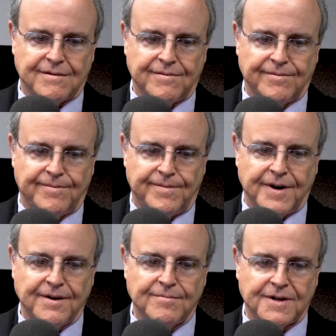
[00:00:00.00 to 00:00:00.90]

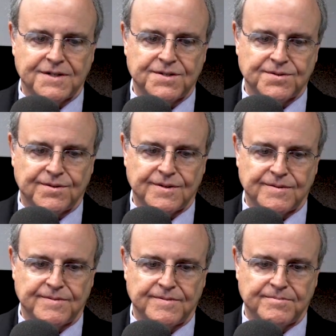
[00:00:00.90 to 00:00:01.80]
very much sort
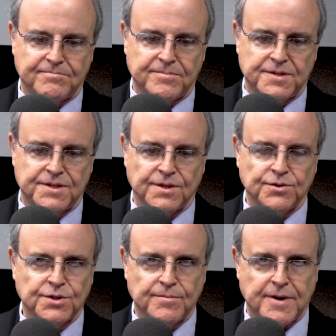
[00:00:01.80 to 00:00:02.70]
of
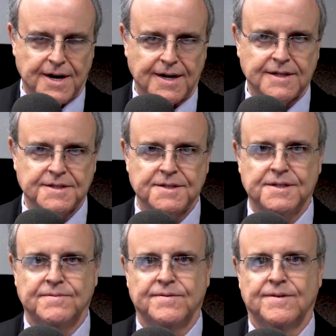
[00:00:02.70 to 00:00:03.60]
social
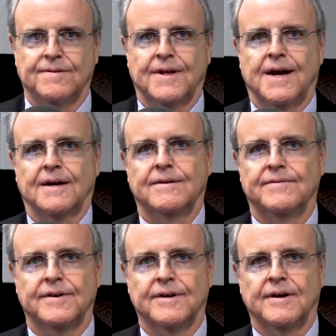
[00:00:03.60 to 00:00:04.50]
policy, for lack
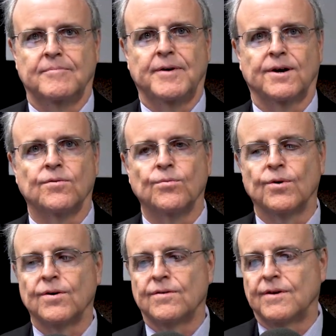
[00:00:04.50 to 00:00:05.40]
of a better
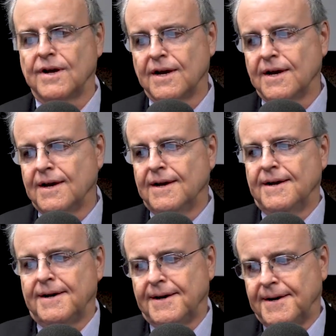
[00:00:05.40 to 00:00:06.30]
word
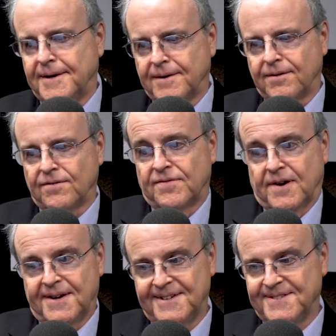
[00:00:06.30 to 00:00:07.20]
or
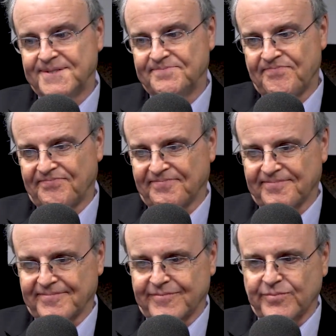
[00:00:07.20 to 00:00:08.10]
phrase.
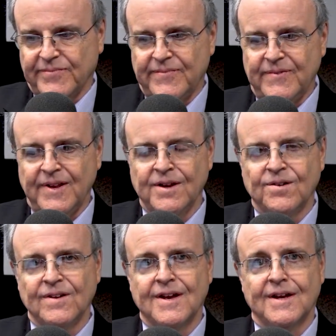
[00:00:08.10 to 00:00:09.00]

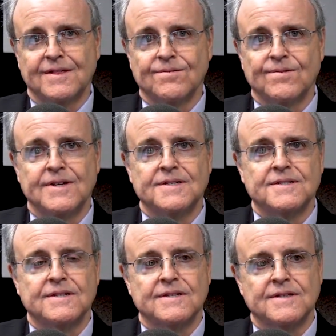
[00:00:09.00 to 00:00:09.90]
You're looking at the
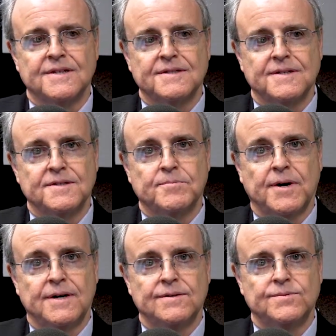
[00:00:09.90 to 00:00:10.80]
risk that's
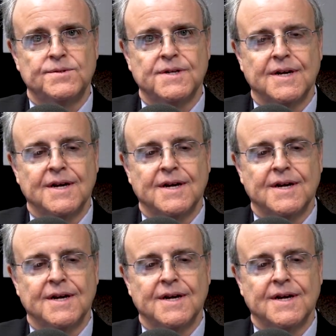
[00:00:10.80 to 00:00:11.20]
posed